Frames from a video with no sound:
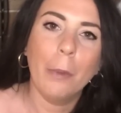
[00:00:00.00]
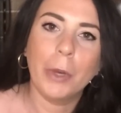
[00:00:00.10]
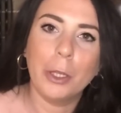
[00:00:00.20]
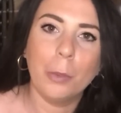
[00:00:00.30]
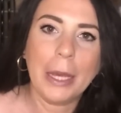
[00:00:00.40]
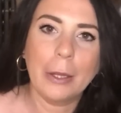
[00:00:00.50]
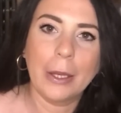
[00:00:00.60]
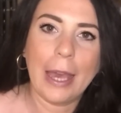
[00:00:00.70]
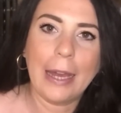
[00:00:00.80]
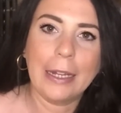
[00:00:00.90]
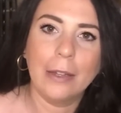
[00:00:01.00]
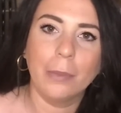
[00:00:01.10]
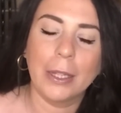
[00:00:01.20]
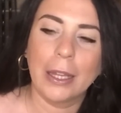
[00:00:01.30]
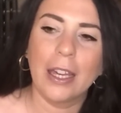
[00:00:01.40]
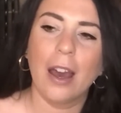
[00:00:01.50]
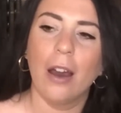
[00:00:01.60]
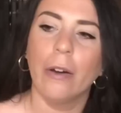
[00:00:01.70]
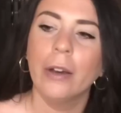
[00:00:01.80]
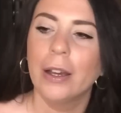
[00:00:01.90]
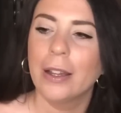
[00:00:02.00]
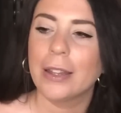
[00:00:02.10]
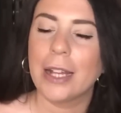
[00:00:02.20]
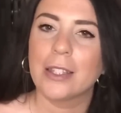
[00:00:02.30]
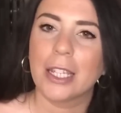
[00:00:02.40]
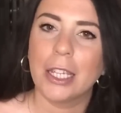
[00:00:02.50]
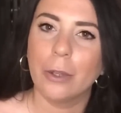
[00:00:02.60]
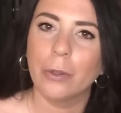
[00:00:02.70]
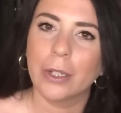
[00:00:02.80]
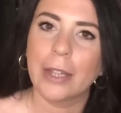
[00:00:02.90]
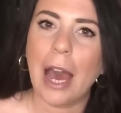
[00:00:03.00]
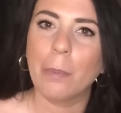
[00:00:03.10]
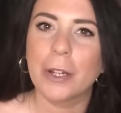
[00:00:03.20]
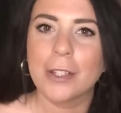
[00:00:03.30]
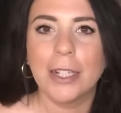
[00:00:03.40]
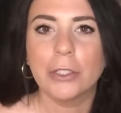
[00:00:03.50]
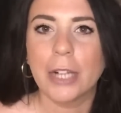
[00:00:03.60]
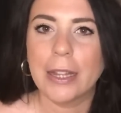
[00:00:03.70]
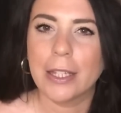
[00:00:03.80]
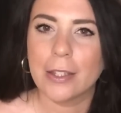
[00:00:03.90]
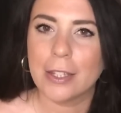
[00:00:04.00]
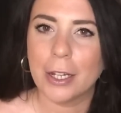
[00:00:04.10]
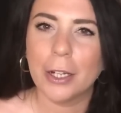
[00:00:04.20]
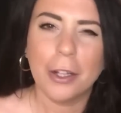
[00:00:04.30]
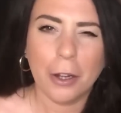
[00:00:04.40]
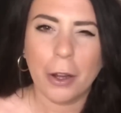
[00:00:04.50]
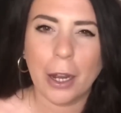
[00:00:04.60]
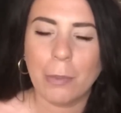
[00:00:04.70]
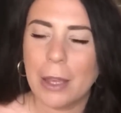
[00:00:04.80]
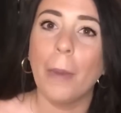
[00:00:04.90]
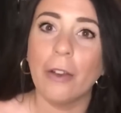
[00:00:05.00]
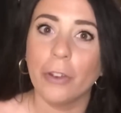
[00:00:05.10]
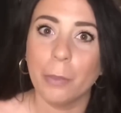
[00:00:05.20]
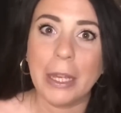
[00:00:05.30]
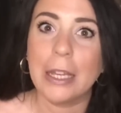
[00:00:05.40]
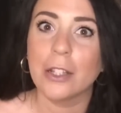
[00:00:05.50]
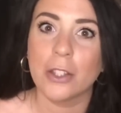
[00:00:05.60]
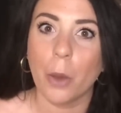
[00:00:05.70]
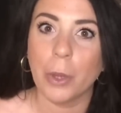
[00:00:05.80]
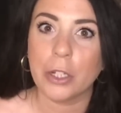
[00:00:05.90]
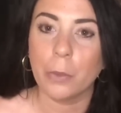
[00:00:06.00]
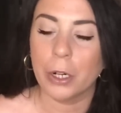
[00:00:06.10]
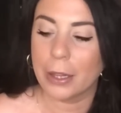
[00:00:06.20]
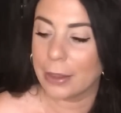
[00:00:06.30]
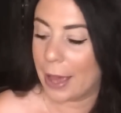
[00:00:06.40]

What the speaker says: But you may look at it and be like, oh, that's cute, copper's on trend this year, you know what I mean? But for me, it's so much more than